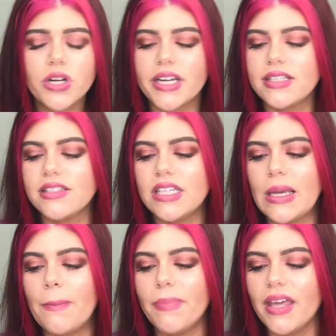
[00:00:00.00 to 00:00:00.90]
It's
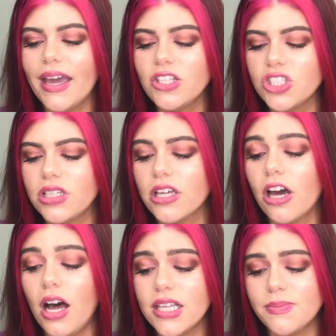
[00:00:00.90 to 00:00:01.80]
the BH
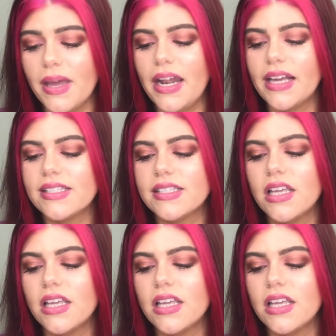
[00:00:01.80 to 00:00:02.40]
Cosmetics